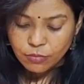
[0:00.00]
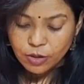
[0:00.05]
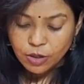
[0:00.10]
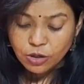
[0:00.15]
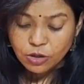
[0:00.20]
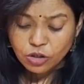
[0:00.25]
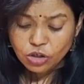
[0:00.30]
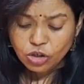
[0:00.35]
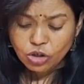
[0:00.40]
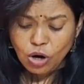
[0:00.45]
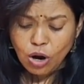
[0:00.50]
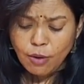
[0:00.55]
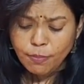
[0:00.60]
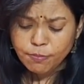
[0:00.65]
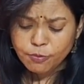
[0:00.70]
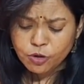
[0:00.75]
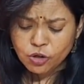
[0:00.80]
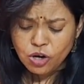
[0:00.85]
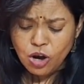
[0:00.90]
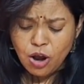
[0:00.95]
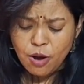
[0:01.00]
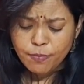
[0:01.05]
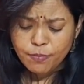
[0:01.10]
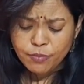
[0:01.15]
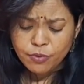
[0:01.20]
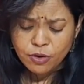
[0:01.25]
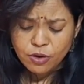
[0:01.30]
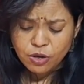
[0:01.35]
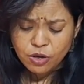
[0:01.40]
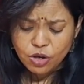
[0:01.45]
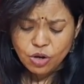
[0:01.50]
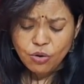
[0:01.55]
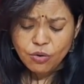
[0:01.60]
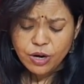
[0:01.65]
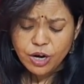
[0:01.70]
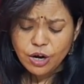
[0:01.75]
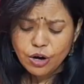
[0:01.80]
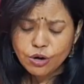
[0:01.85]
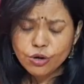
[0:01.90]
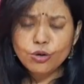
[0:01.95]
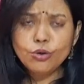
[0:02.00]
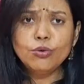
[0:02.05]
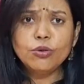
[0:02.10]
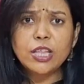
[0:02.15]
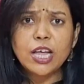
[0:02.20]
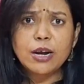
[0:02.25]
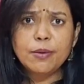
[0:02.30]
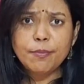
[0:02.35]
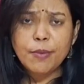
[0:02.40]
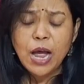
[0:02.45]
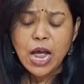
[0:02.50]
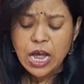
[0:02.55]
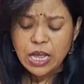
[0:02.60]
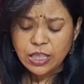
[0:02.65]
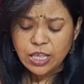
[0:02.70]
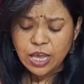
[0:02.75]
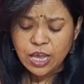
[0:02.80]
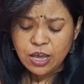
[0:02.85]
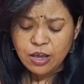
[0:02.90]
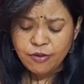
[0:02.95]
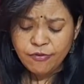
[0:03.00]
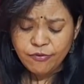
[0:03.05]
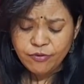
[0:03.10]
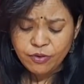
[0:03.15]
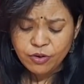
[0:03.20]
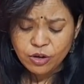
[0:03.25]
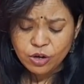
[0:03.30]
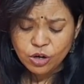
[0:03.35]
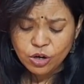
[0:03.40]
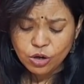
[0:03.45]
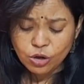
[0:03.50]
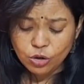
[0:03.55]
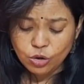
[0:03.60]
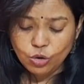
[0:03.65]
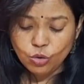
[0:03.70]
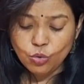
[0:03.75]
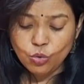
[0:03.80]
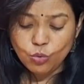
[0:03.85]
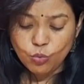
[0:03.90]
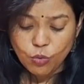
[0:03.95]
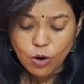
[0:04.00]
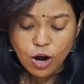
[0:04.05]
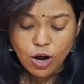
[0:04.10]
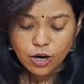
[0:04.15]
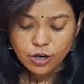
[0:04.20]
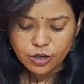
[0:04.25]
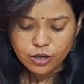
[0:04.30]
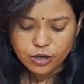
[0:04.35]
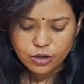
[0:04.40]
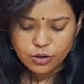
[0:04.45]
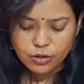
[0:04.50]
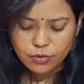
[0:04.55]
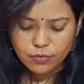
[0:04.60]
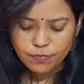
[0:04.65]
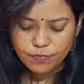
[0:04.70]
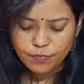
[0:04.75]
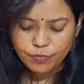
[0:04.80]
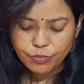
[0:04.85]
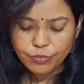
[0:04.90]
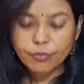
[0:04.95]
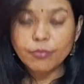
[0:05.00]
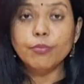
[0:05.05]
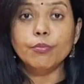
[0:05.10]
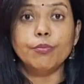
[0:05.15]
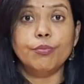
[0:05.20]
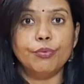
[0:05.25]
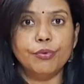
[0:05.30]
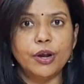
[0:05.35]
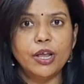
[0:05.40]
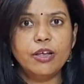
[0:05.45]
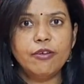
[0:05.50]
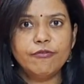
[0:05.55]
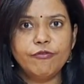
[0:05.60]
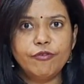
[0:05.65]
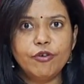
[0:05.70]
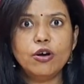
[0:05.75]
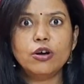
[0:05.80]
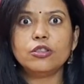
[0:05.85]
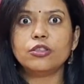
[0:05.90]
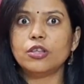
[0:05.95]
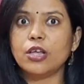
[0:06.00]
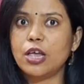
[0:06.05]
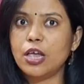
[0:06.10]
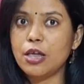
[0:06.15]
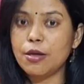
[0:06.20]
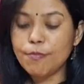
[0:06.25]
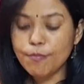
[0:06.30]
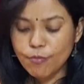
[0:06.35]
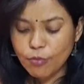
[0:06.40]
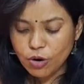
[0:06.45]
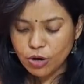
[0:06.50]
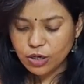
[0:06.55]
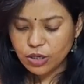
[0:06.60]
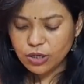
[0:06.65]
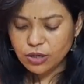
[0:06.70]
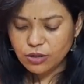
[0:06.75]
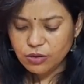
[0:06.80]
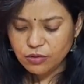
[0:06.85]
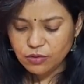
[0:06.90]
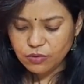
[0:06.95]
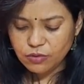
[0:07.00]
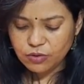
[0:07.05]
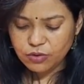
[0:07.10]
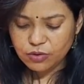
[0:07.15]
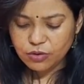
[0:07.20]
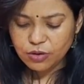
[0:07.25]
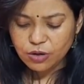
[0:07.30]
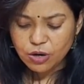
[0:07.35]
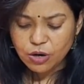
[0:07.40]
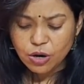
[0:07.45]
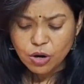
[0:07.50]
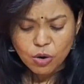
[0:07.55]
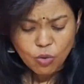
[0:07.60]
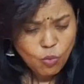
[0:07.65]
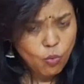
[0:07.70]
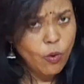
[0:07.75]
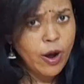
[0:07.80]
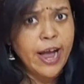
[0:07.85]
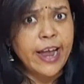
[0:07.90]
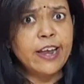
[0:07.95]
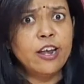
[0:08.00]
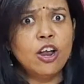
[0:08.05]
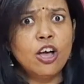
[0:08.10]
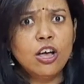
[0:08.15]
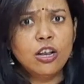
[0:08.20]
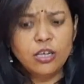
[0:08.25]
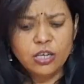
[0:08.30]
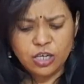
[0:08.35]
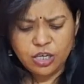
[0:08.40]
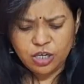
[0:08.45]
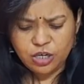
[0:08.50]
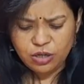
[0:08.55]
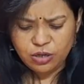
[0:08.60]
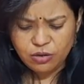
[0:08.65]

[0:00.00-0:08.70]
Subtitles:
Stop! You cannot do that, Mahadev. Do what? Bring forth immortals? Why not?